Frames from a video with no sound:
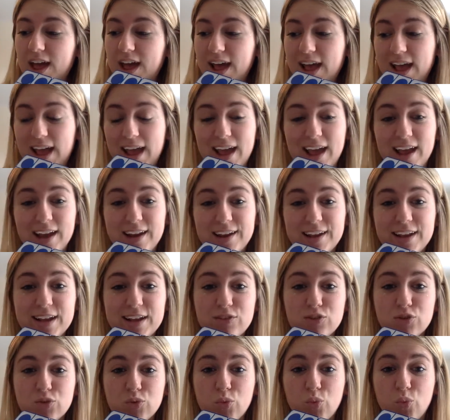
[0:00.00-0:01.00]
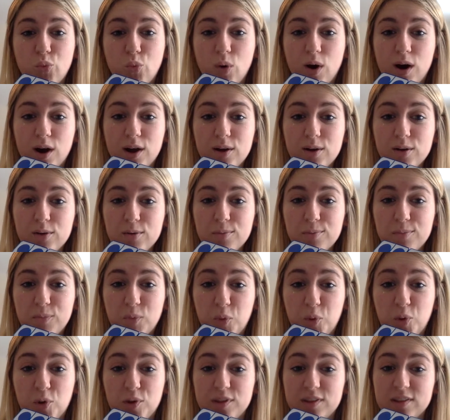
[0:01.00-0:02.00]
and it's one
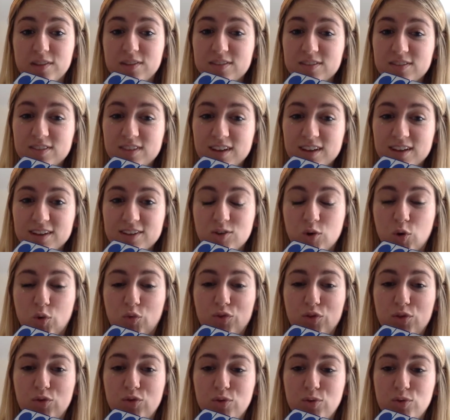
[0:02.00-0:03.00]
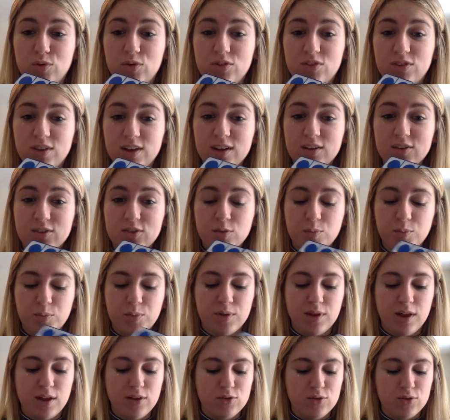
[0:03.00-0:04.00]
more than six. So if you do six
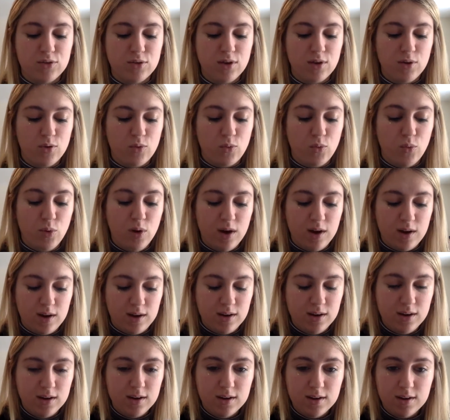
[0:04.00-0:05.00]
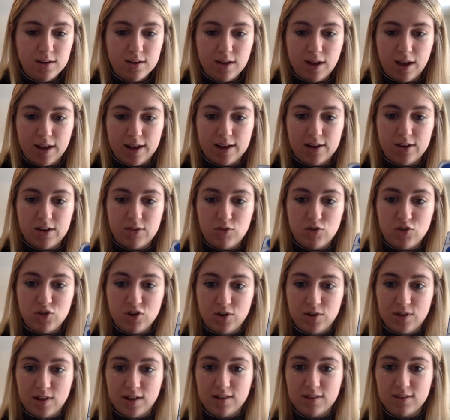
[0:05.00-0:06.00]
plus one, I can even show
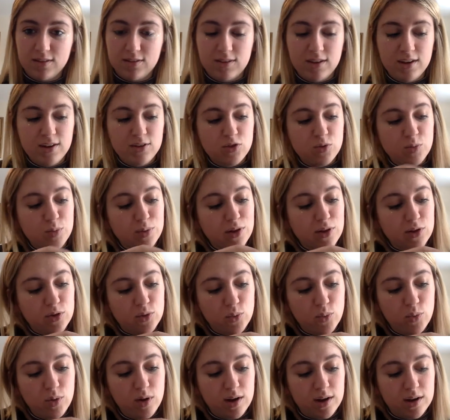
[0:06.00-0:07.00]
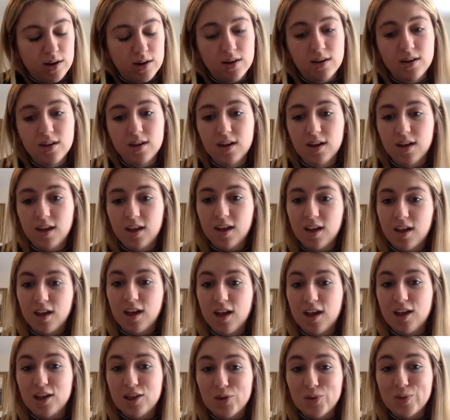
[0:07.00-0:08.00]
you that six plus one,
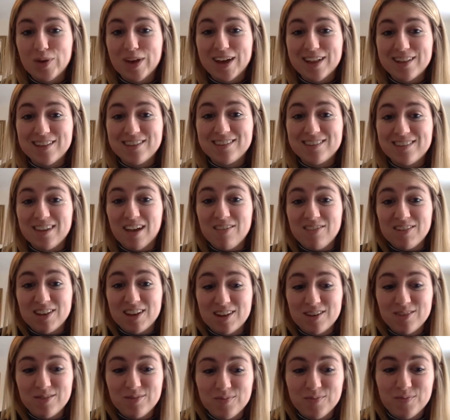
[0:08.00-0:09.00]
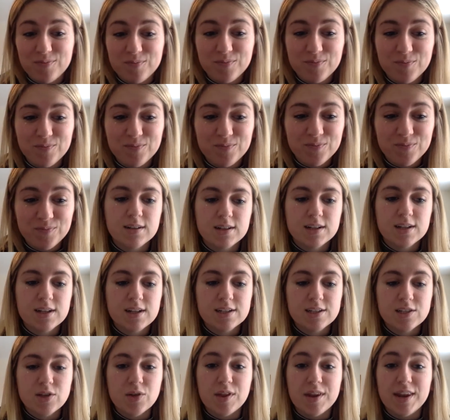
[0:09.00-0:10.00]
you get seven.
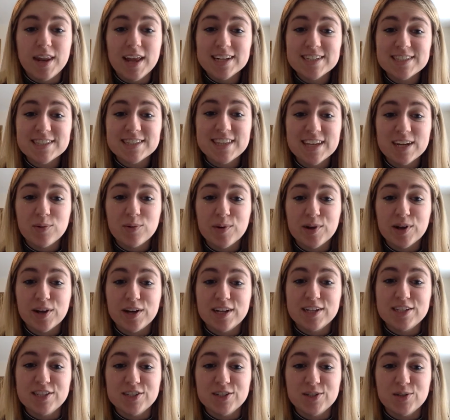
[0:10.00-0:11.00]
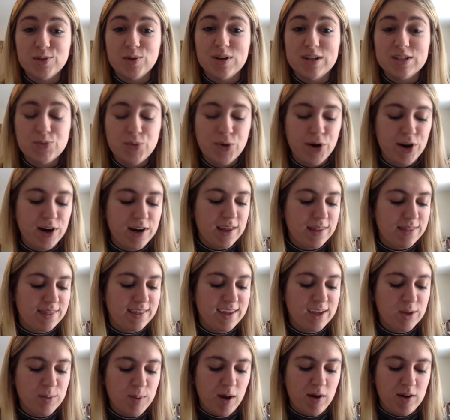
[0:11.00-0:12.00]
So the next thing we're going to do is we're to
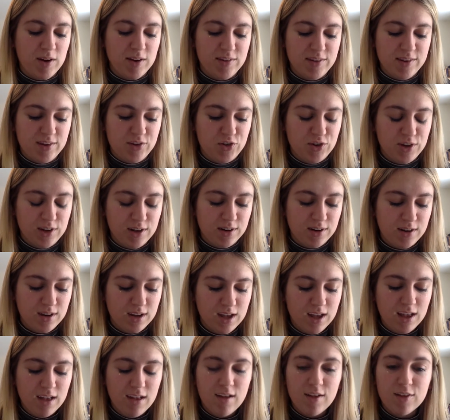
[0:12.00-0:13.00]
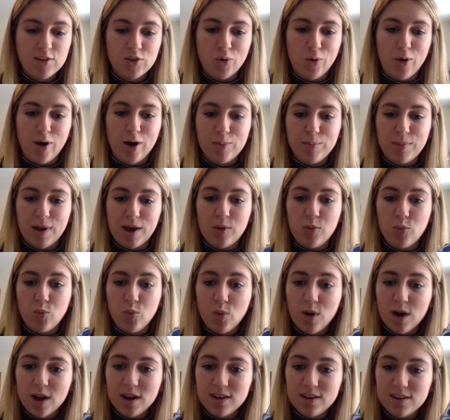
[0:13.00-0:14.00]
think about addition. So on my
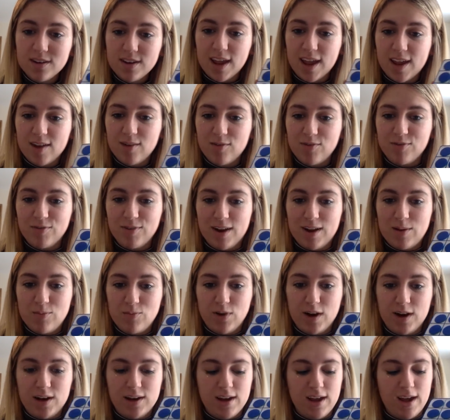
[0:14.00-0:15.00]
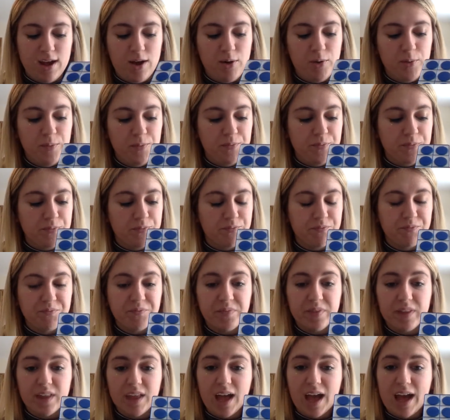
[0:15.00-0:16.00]
110 frame right now,
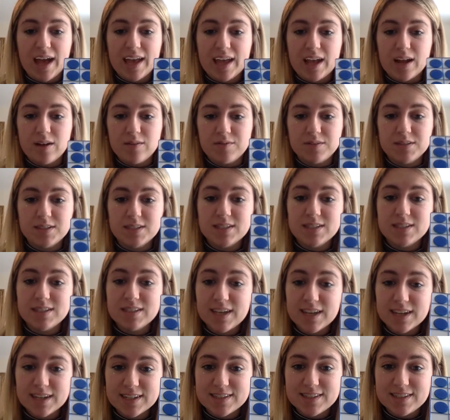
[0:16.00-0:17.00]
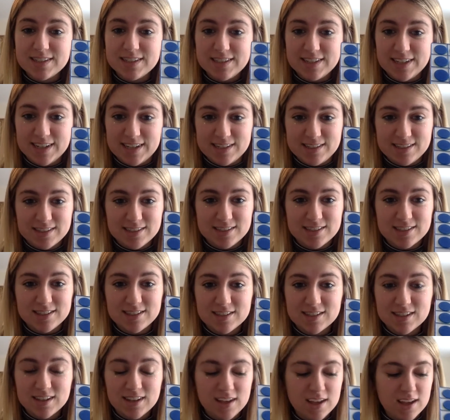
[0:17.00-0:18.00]
I have six
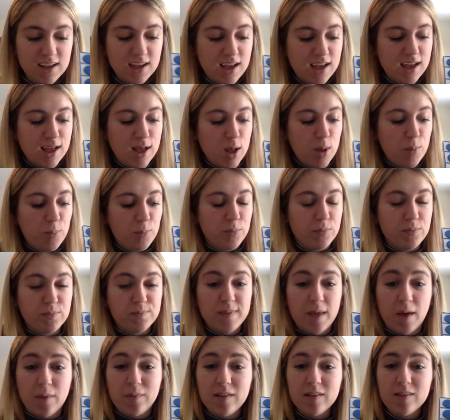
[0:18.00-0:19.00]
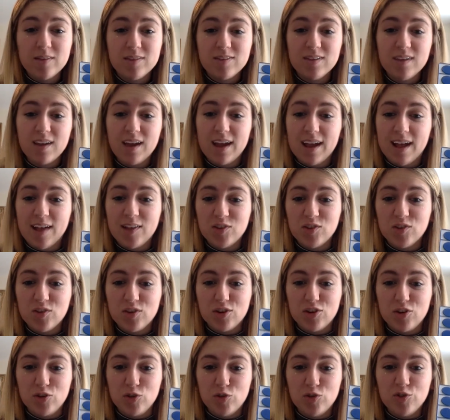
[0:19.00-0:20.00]
discs. Now let's say I asked you to
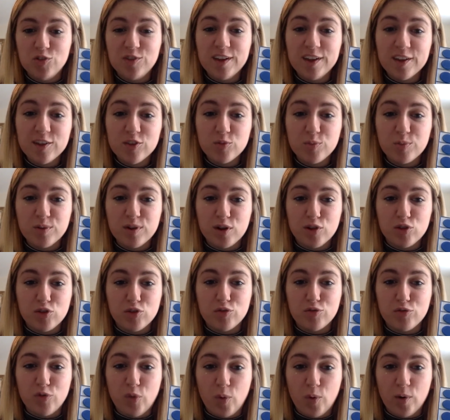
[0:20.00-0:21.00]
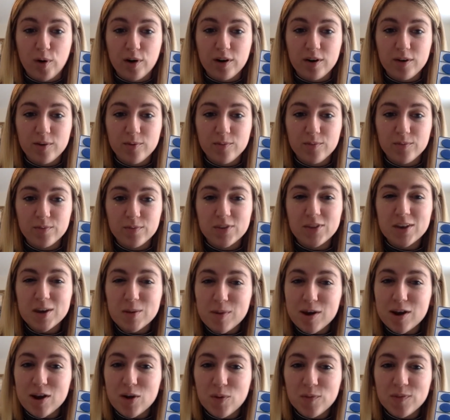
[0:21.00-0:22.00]
do six plus four. Does
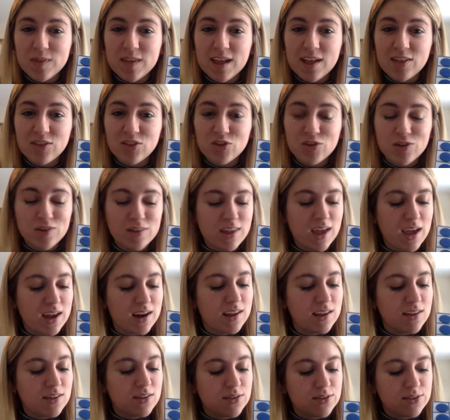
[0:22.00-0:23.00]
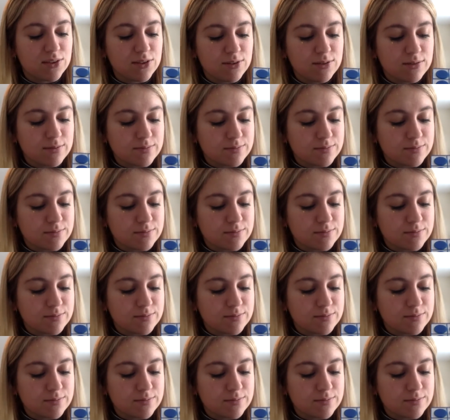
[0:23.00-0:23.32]
anybody know what the answer to that is?